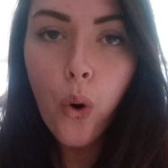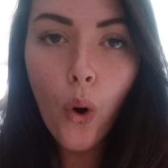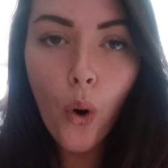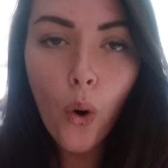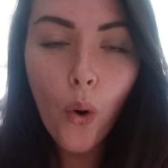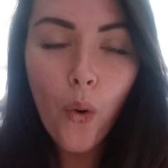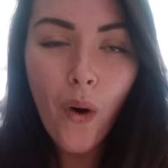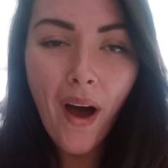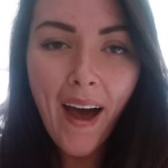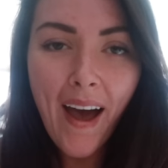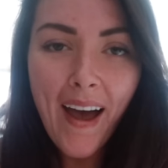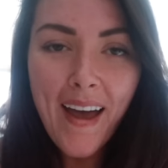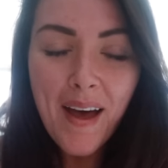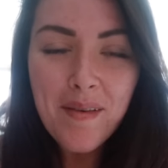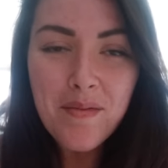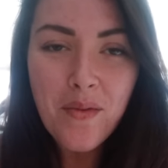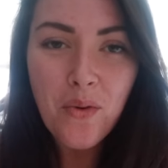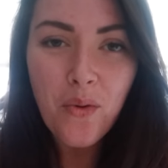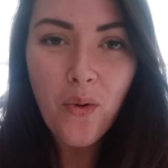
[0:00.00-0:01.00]
Whew, I
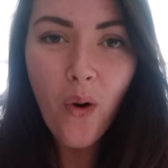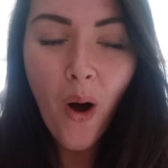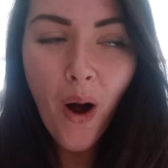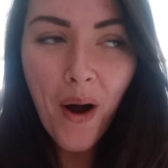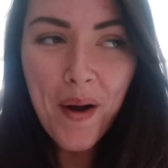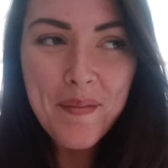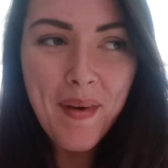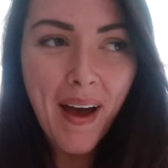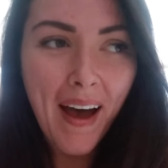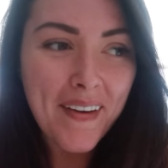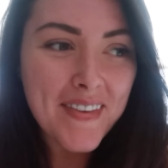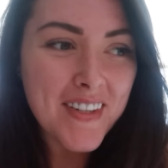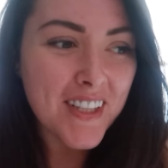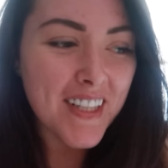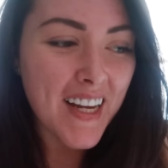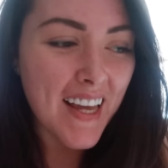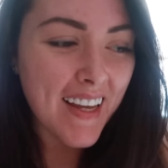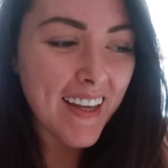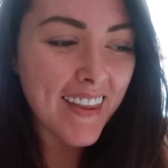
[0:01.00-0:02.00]
am warm after
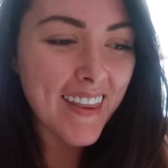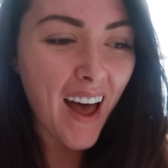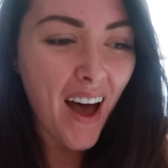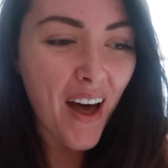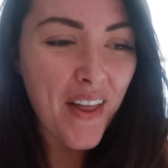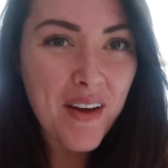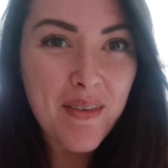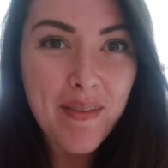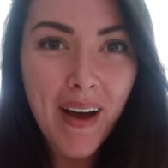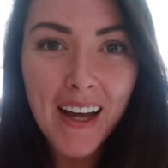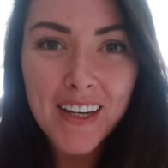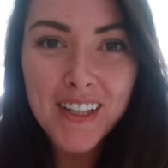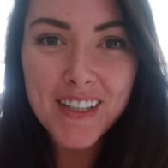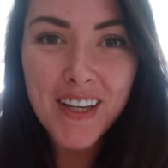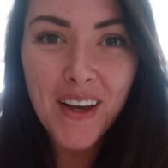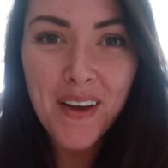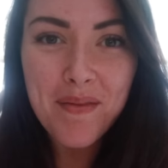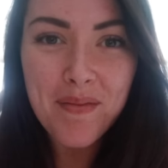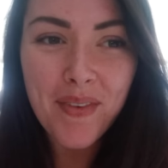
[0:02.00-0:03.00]
taking that other
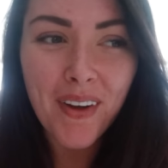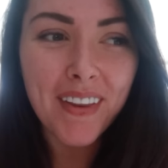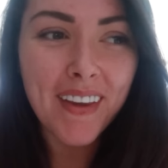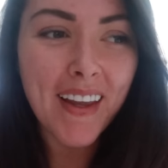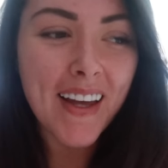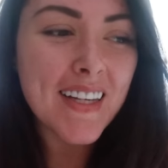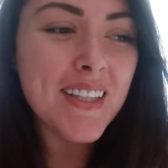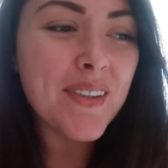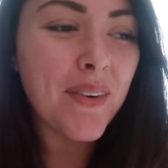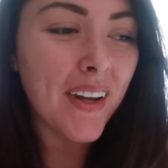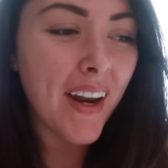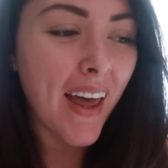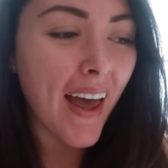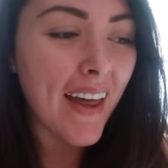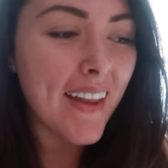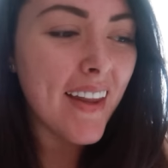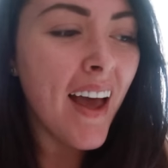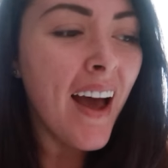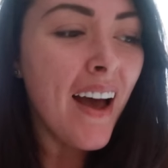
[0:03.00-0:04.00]
mattress out and putting this one
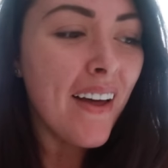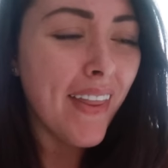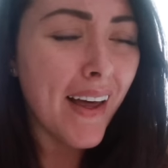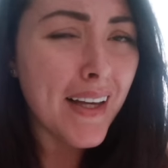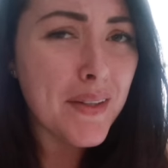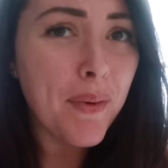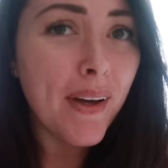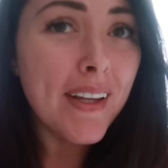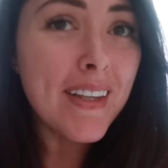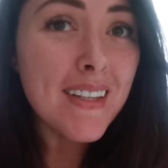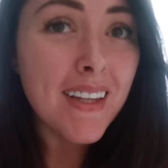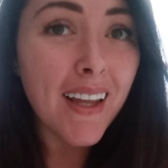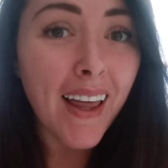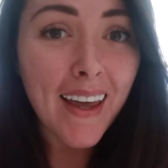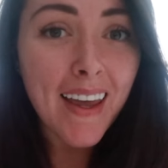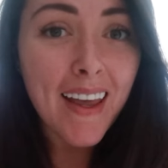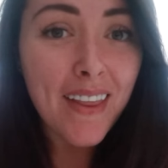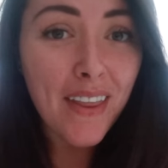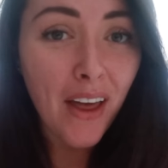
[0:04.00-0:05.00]
in. This one's
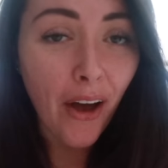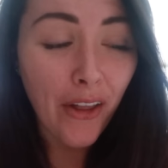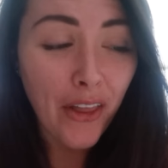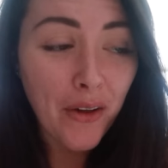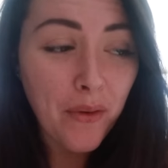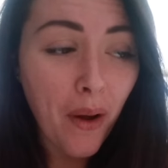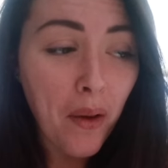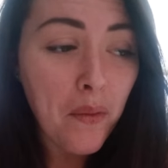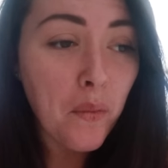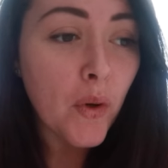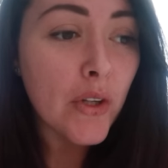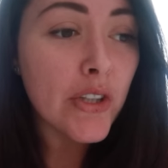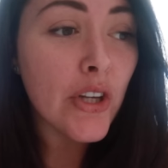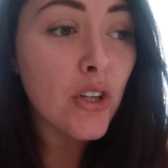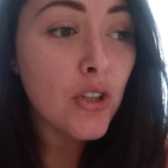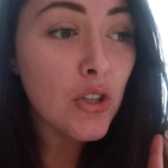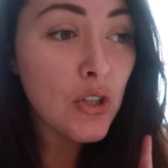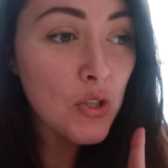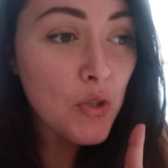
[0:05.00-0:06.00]
light, the other one was
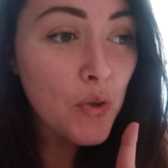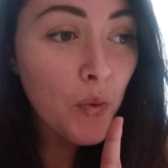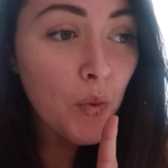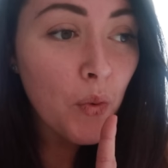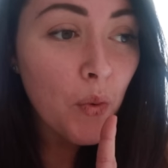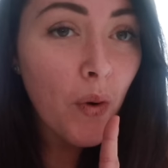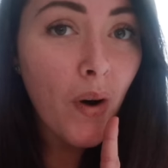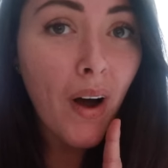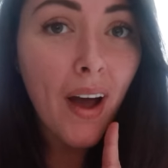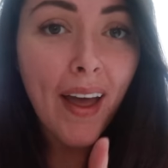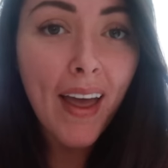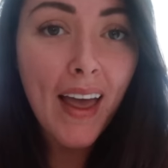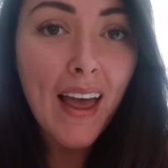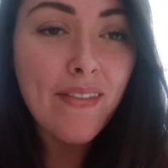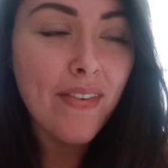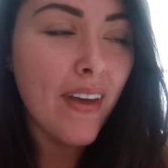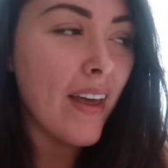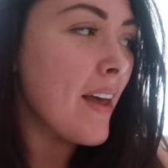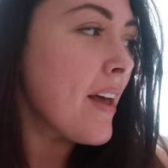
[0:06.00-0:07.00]
so
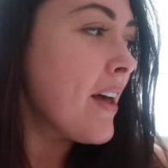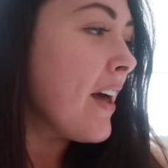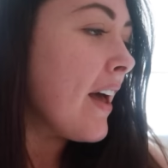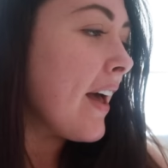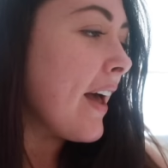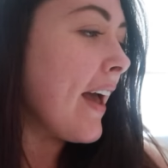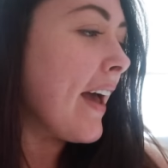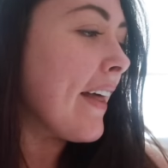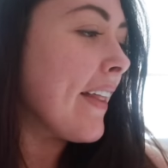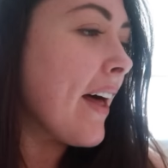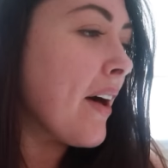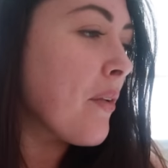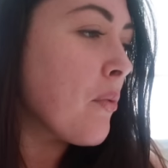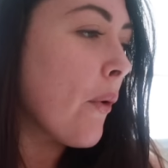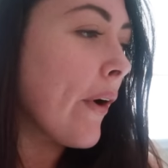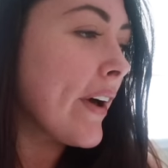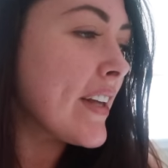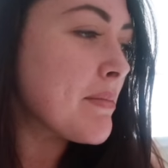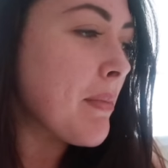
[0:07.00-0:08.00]
heavy. Ella,
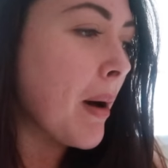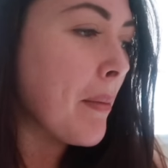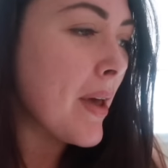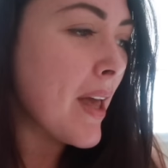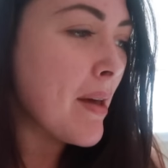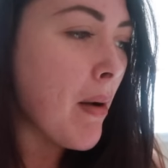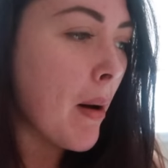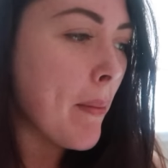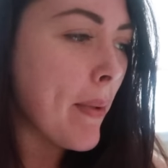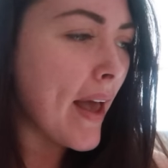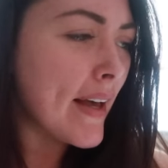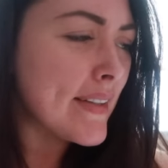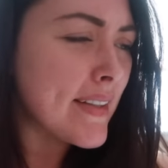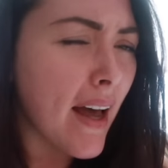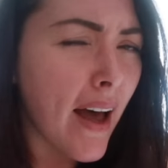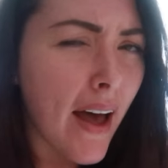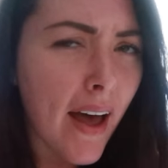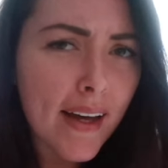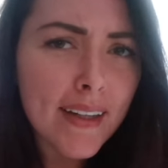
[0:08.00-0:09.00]
what is mummy? Mummy is
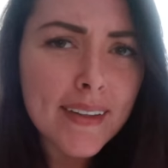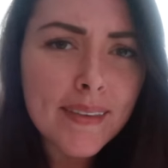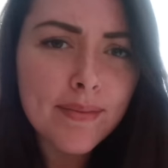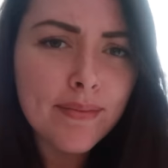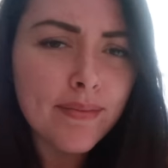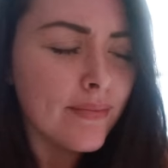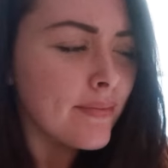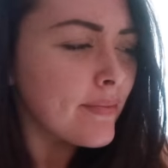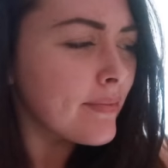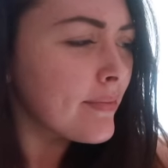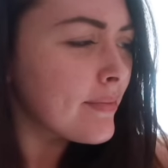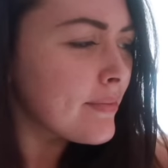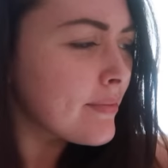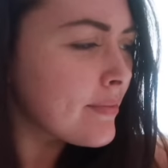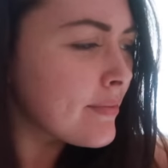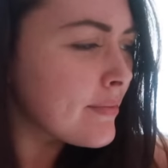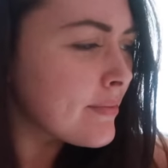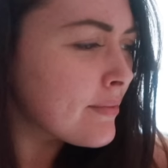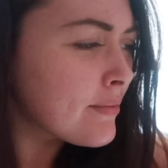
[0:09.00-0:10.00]
a...
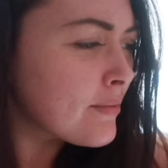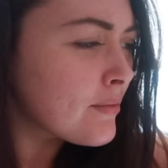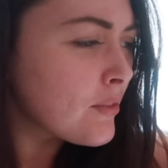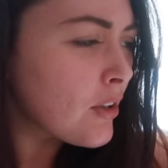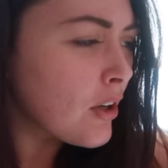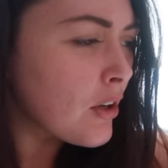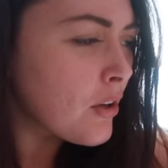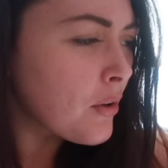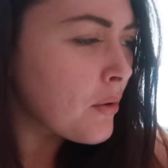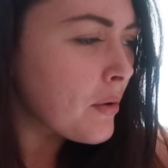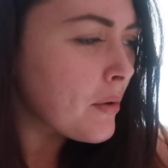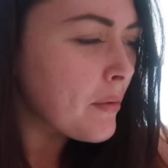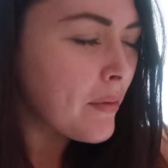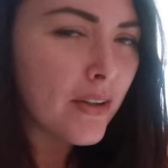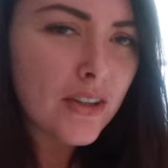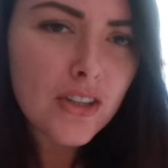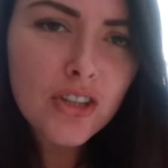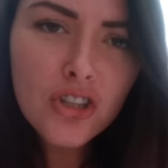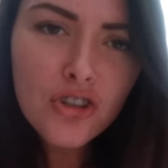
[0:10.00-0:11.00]
Strong
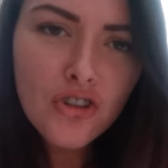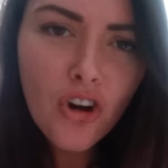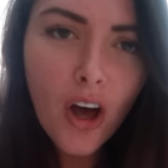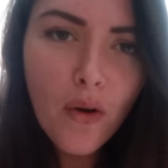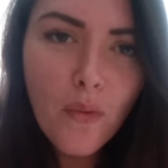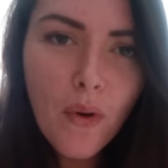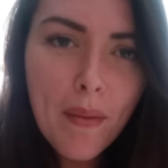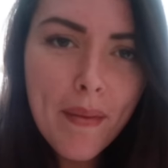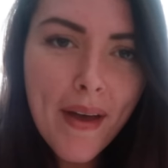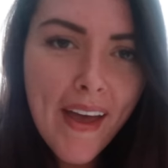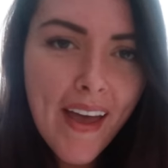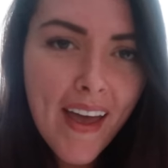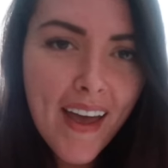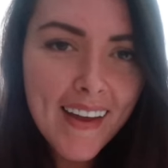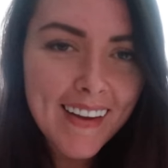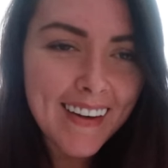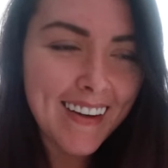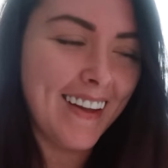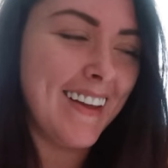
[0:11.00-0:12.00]
woman. Strong
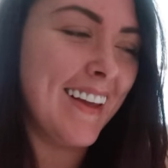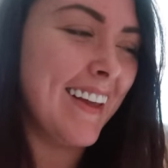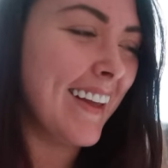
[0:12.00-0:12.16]
woman.